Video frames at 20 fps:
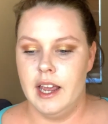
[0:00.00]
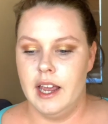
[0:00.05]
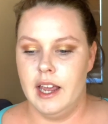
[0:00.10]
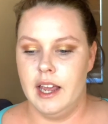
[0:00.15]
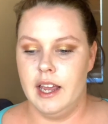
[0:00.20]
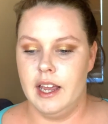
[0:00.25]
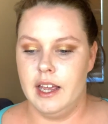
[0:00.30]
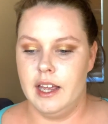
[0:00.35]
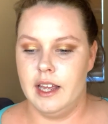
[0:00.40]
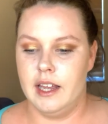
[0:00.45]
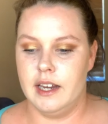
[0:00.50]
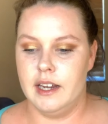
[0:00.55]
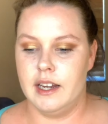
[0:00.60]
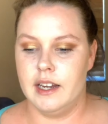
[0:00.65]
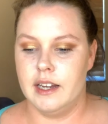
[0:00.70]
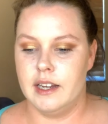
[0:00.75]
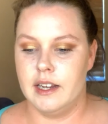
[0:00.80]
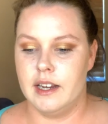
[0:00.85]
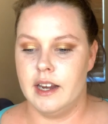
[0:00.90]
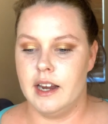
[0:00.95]

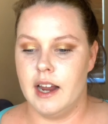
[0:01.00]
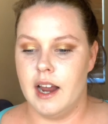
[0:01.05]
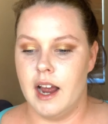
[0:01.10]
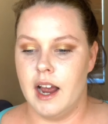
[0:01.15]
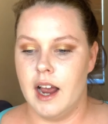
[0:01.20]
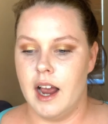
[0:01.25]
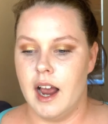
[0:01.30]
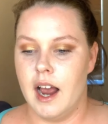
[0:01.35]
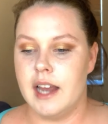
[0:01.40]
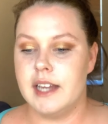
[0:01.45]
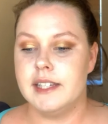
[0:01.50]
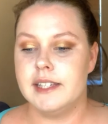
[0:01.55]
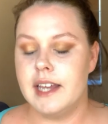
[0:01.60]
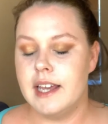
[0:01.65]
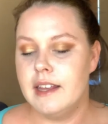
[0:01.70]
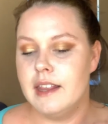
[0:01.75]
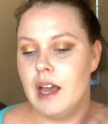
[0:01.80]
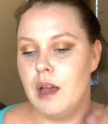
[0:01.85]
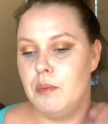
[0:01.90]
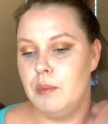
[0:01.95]
And I
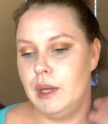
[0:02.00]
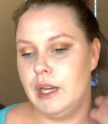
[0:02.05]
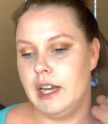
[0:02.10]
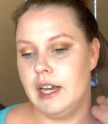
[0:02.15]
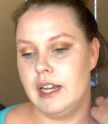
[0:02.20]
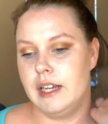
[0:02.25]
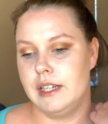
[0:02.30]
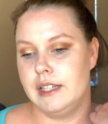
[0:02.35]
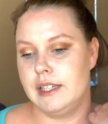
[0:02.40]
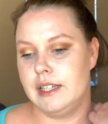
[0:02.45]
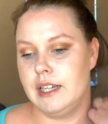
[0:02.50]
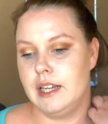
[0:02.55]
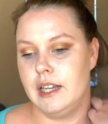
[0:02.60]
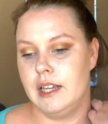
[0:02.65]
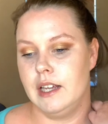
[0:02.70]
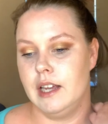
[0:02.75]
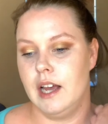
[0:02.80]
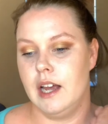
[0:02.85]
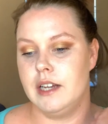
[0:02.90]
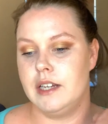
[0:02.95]
say that because
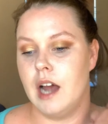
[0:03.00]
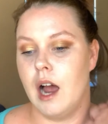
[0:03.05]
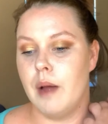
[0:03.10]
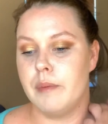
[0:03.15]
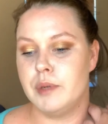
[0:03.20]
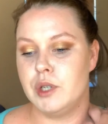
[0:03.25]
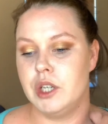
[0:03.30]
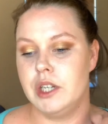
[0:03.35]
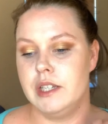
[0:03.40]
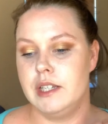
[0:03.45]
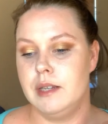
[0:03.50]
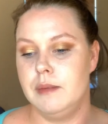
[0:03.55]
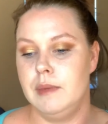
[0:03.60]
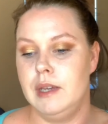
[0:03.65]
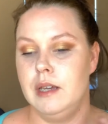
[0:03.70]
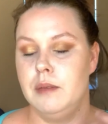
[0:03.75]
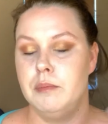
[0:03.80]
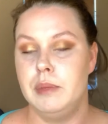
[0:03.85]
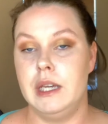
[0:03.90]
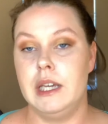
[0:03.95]
adoption, to
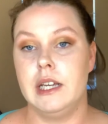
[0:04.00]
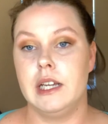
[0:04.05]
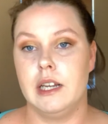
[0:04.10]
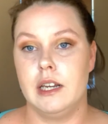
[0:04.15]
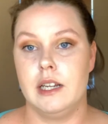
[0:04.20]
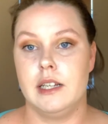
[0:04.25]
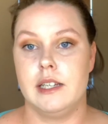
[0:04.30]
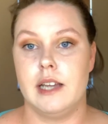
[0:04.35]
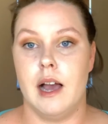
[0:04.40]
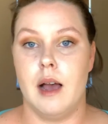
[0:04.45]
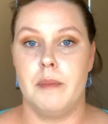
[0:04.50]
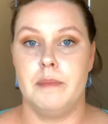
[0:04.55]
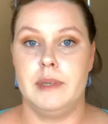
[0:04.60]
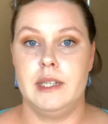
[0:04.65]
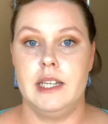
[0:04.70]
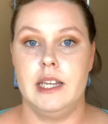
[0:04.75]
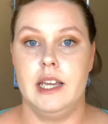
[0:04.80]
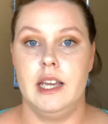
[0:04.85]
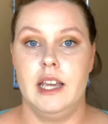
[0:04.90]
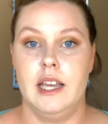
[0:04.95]
me, being an
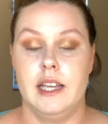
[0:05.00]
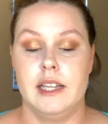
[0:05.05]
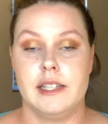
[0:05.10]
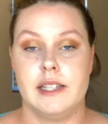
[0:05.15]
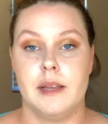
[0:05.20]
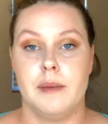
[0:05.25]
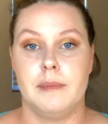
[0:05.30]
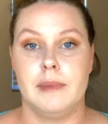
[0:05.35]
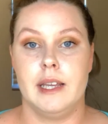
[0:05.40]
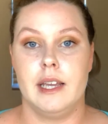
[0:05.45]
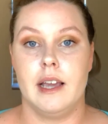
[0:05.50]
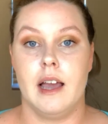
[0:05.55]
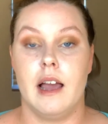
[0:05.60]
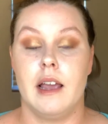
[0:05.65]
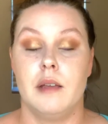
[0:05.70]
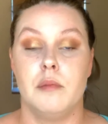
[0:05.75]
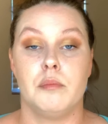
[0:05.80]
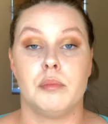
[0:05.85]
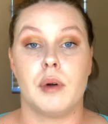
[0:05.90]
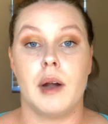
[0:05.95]
adoptee, is something I
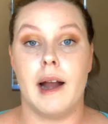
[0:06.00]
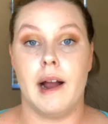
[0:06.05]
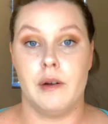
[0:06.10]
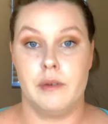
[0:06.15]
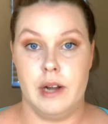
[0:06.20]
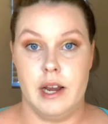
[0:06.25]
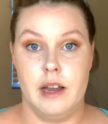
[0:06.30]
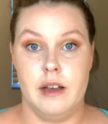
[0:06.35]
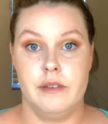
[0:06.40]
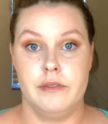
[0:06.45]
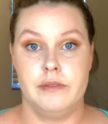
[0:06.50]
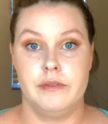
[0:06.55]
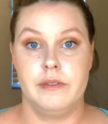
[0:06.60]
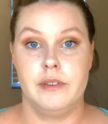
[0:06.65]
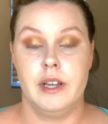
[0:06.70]
am proud of.